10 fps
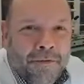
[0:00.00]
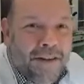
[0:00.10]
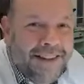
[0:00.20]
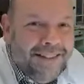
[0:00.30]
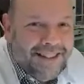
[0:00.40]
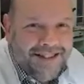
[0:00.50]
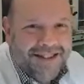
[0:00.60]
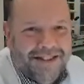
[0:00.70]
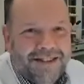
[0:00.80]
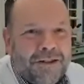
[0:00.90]

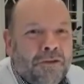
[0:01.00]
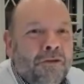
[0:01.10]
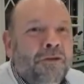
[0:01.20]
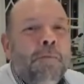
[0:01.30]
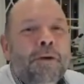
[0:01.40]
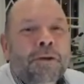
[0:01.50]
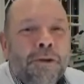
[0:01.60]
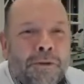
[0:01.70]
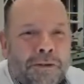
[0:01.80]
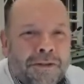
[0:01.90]
vintage super
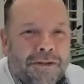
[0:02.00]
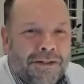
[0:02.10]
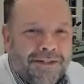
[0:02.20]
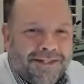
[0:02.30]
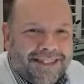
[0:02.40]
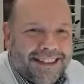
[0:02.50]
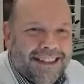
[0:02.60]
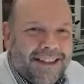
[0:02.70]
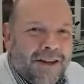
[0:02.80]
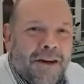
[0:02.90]
deluxe
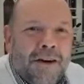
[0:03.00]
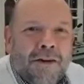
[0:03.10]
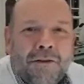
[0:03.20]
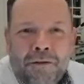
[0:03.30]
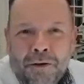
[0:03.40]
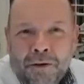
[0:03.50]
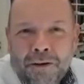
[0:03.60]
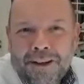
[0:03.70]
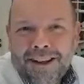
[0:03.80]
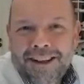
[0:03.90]

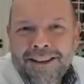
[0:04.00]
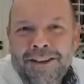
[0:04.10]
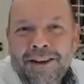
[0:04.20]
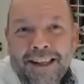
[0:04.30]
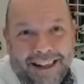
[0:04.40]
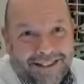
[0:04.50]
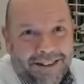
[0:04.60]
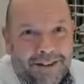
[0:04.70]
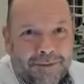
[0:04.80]
for the collector.